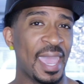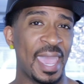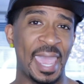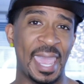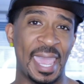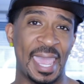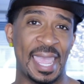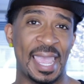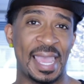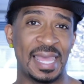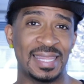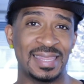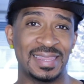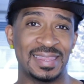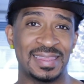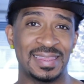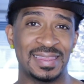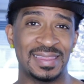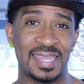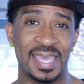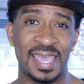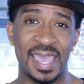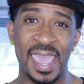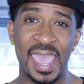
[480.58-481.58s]

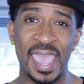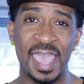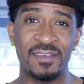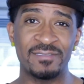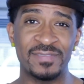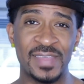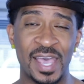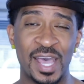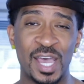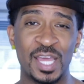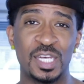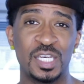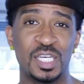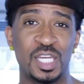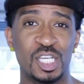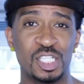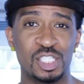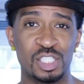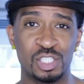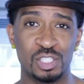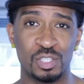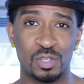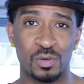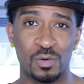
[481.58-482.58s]
and they have that
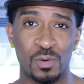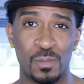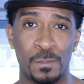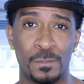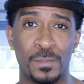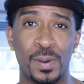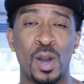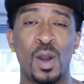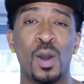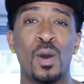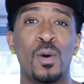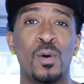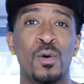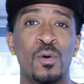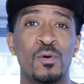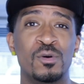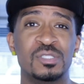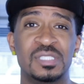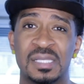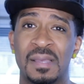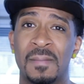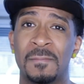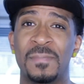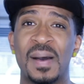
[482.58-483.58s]
initial
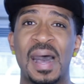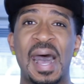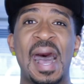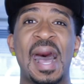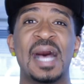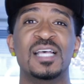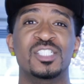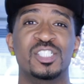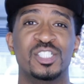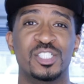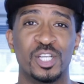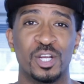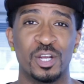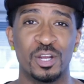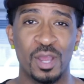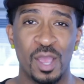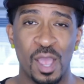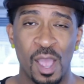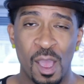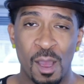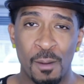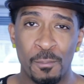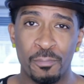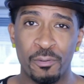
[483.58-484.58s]
pose and posture
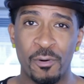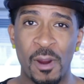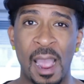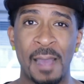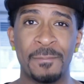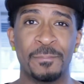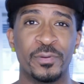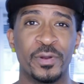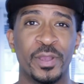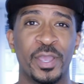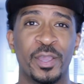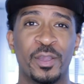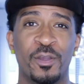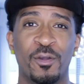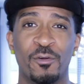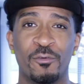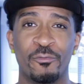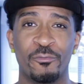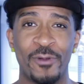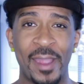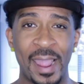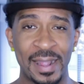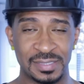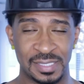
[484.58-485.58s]
proper and
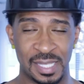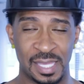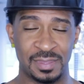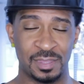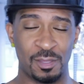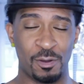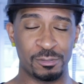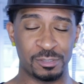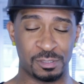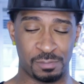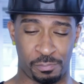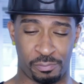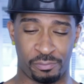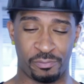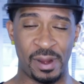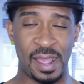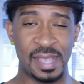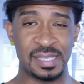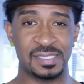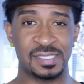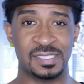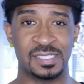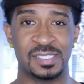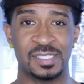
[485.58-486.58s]
correct and those
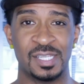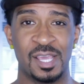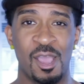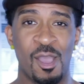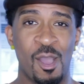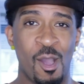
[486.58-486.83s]
breasts